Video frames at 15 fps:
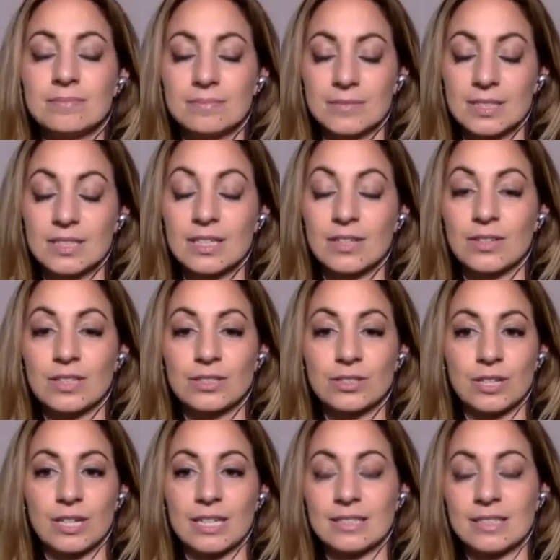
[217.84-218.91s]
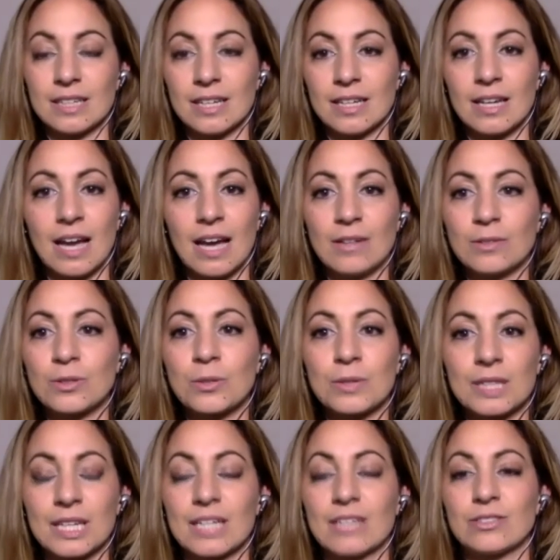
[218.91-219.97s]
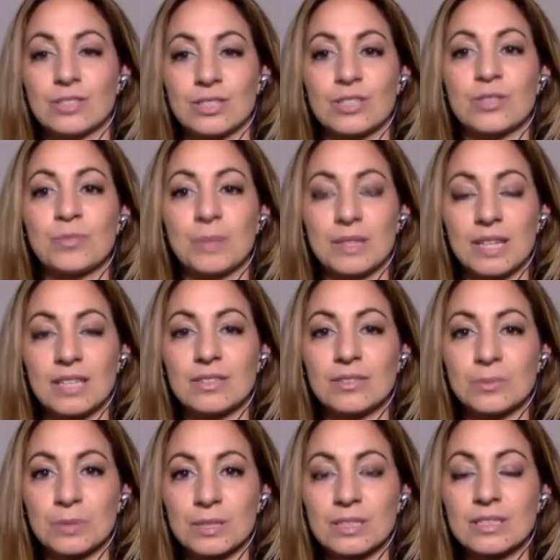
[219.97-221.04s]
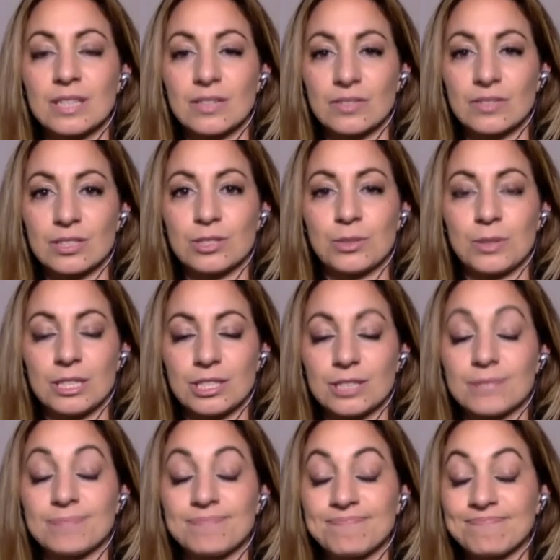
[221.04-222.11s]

No, that's crazy. I don't know what the answer is, but that's a really tough situation.